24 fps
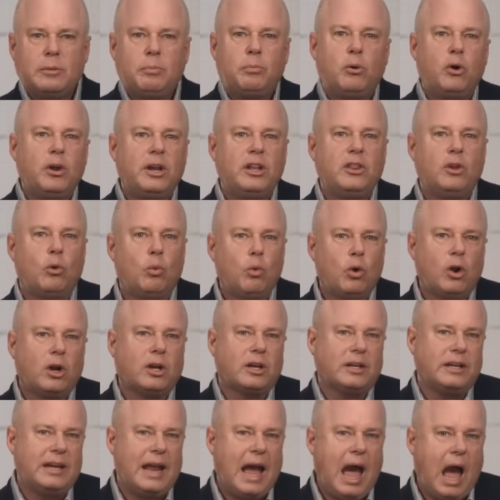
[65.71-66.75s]
to put in the
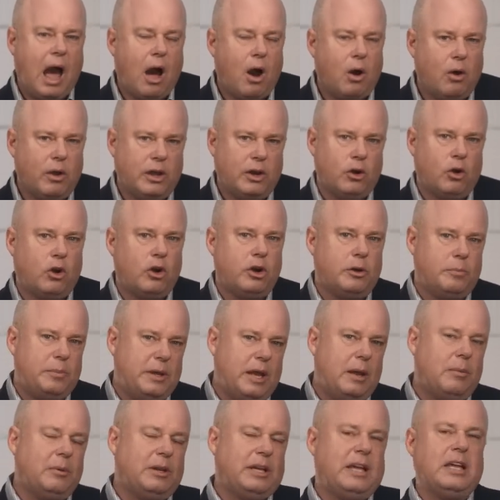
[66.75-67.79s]
work now in order to
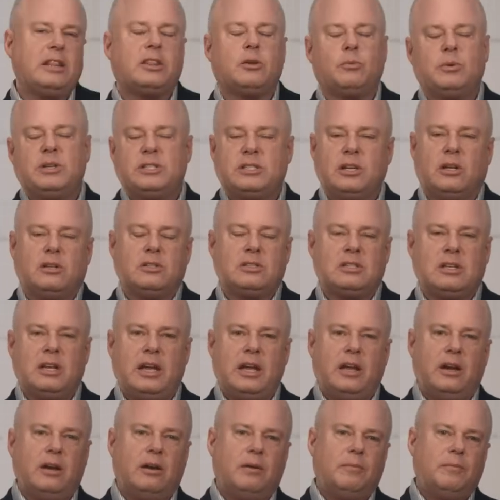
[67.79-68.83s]
be able to get the results
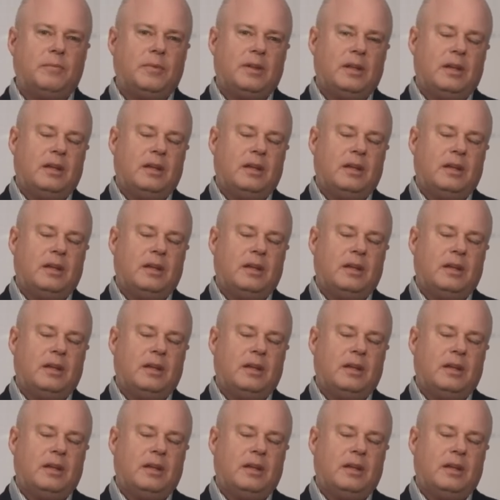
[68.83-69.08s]
later.